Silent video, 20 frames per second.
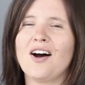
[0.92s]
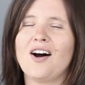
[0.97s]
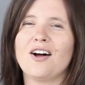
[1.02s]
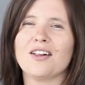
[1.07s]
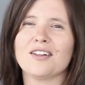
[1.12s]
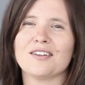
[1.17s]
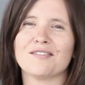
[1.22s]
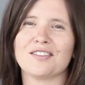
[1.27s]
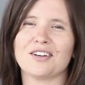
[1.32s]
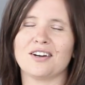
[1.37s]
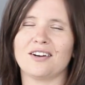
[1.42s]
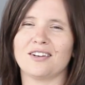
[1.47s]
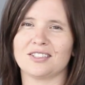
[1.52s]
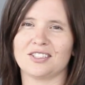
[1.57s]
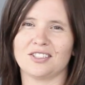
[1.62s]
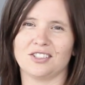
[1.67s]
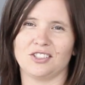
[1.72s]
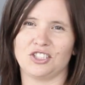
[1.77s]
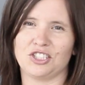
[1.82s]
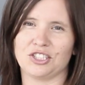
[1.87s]
All of the
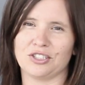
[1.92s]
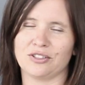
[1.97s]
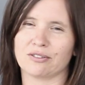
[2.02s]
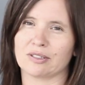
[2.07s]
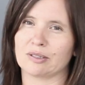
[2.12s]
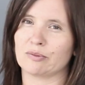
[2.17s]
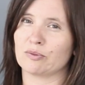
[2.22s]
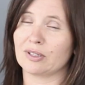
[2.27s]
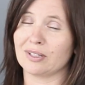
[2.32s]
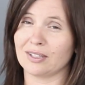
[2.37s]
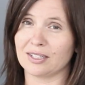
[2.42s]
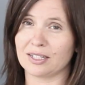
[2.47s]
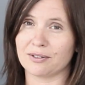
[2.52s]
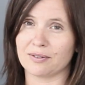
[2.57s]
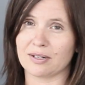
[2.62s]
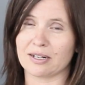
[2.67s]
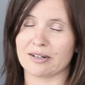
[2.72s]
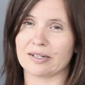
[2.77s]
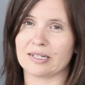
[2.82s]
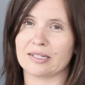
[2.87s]
Austen children were
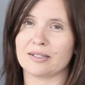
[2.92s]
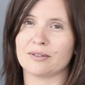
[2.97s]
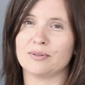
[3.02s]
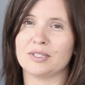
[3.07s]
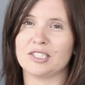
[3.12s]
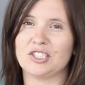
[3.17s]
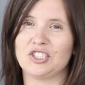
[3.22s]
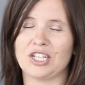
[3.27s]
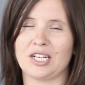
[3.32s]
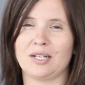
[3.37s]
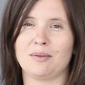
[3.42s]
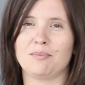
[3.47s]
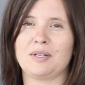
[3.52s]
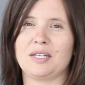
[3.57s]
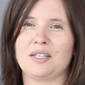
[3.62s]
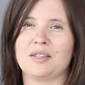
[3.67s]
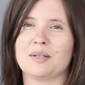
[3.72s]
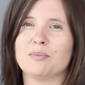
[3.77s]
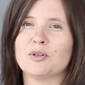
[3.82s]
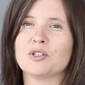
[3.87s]
literary, with Jane
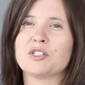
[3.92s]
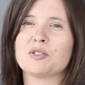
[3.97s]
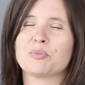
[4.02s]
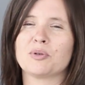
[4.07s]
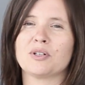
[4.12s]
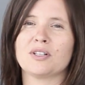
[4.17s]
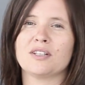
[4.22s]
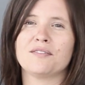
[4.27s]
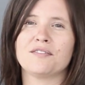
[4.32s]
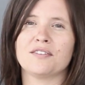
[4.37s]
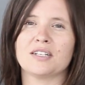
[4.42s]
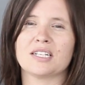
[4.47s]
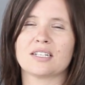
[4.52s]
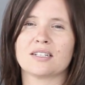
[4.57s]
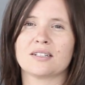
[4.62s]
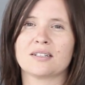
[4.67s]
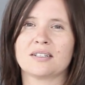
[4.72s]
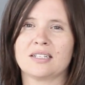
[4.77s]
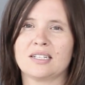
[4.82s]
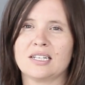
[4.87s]
being the most prolific.
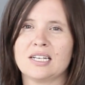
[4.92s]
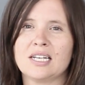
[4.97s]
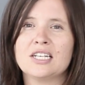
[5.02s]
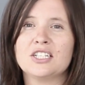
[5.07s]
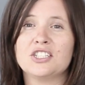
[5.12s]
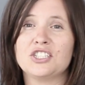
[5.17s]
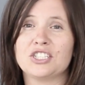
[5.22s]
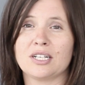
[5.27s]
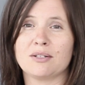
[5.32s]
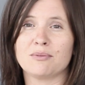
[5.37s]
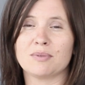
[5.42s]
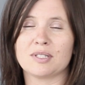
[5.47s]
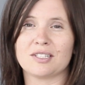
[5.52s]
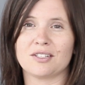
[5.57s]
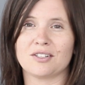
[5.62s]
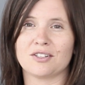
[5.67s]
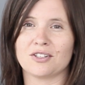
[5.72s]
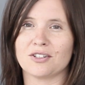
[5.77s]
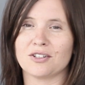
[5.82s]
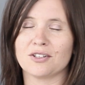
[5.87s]
Jane was
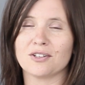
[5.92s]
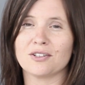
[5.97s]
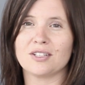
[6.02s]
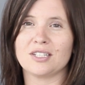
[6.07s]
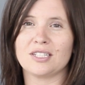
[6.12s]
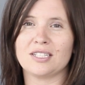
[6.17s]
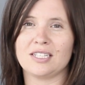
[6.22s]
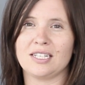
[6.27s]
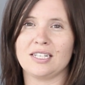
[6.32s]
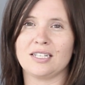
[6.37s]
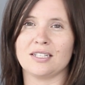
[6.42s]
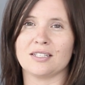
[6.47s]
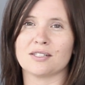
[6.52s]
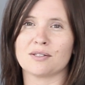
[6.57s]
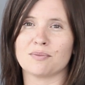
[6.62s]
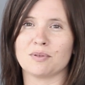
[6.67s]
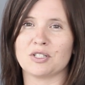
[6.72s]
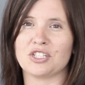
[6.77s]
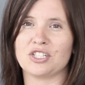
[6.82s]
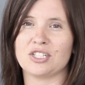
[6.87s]
in her early
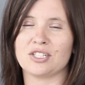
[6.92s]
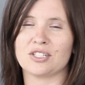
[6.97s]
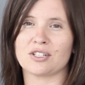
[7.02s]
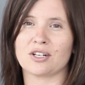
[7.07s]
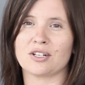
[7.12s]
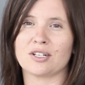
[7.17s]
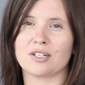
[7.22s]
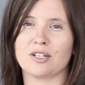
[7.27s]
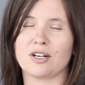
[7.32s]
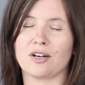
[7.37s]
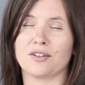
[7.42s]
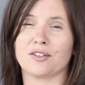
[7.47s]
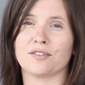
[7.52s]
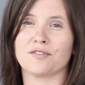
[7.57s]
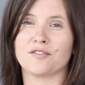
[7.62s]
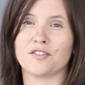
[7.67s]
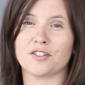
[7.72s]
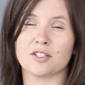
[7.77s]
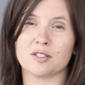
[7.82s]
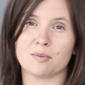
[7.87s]
teens when she started on her
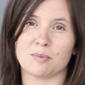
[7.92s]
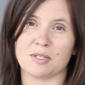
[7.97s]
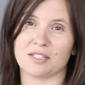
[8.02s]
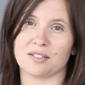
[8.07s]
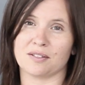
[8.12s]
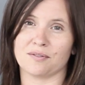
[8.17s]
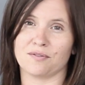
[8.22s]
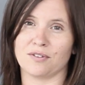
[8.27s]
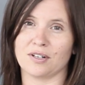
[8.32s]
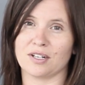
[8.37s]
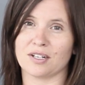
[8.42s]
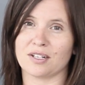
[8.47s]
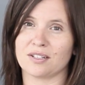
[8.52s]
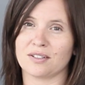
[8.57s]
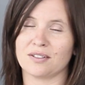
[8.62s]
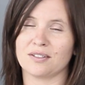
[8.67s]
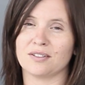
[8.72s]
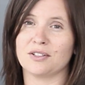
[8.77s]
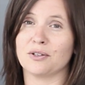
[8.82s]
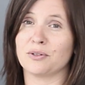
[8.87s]
first piece of
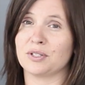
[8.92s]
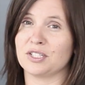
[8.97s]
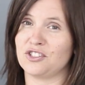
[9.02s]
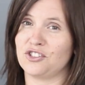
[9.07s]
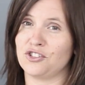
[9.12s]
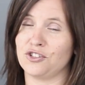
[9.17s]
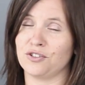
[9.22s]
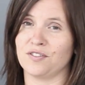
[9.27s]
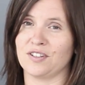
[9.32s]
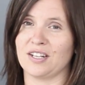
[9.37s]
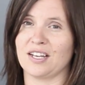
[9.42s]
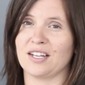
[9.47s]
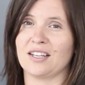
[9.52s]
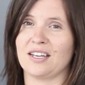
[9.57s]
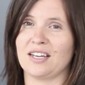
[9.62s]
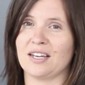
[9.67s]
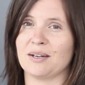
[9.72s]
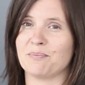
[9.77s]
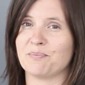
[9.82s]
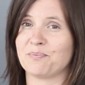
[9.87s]
work, known as
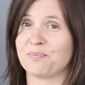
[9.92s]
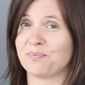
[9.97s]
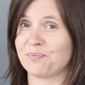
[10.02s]
Juvenilia.